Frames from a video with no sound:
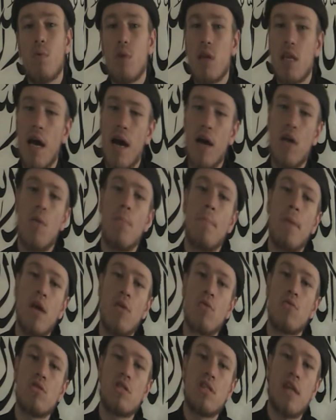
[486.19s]
We've now got men
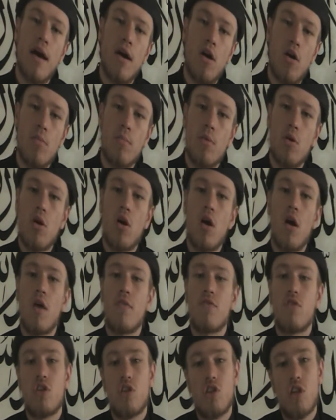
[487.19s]
who stay at home and look
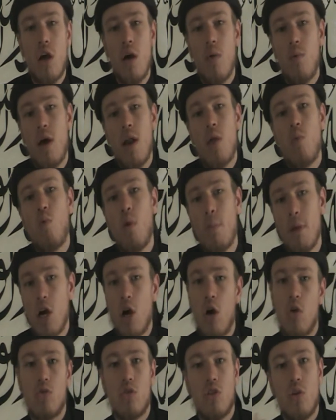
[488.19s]
after the child while the woman
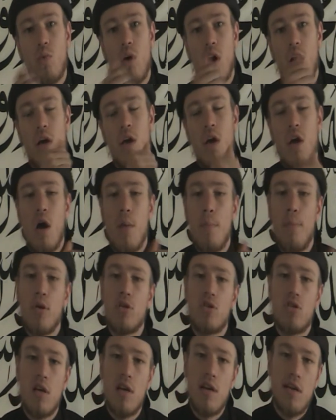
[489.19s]
goes to work and
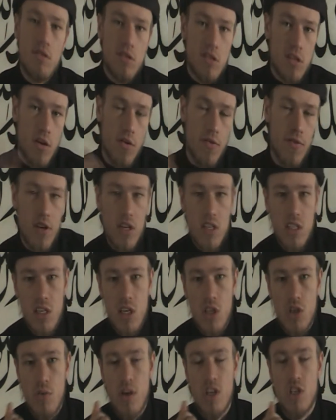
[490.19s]
puts herself in a
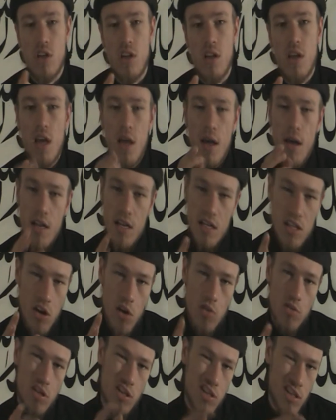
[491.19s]
situation. Let's
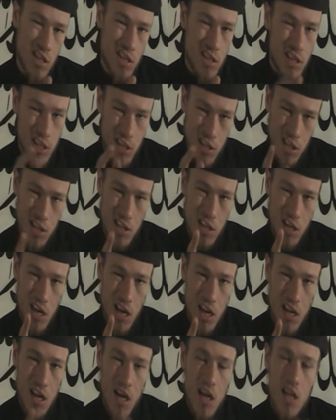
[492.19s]
go to statistics
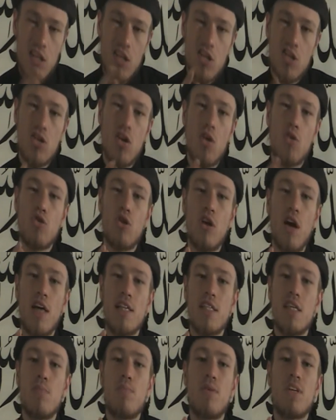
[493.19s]
again. Did you know
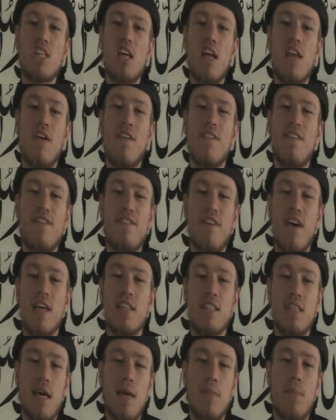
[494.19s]
90% of
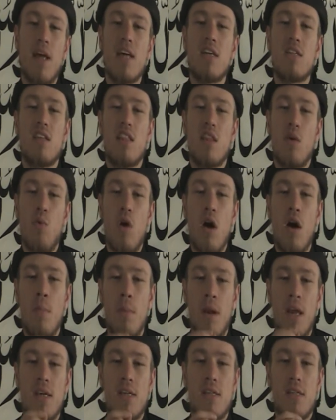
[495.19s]
affairs take place in the
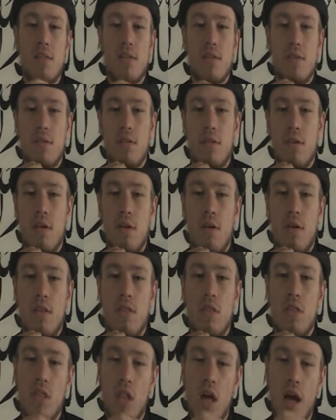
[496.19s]
workplace?
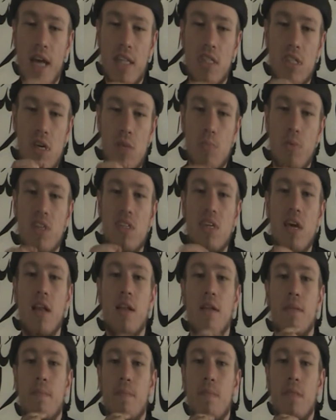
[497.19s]
90%.